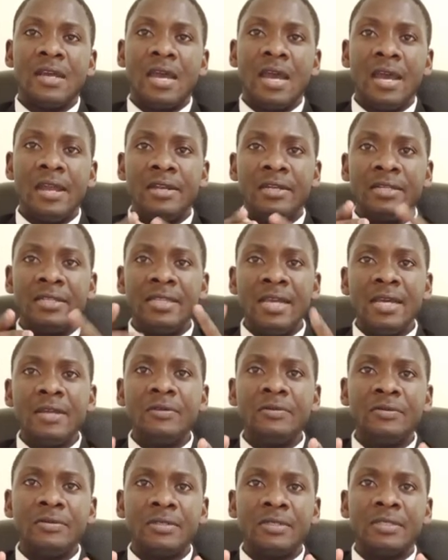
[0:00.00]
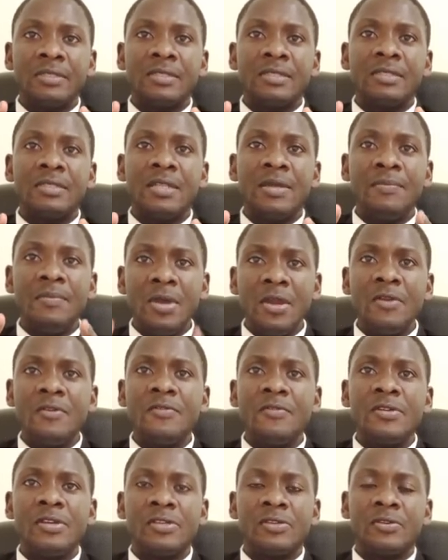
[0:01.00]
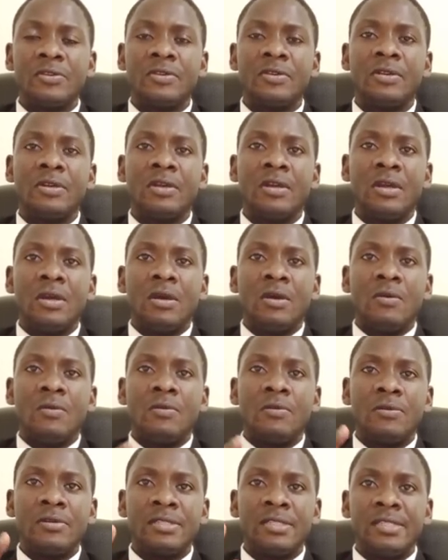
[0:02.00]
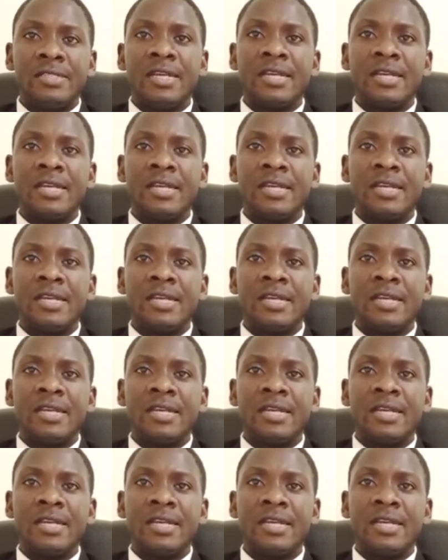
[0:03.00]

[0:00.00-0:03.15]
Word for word: and that the main reason was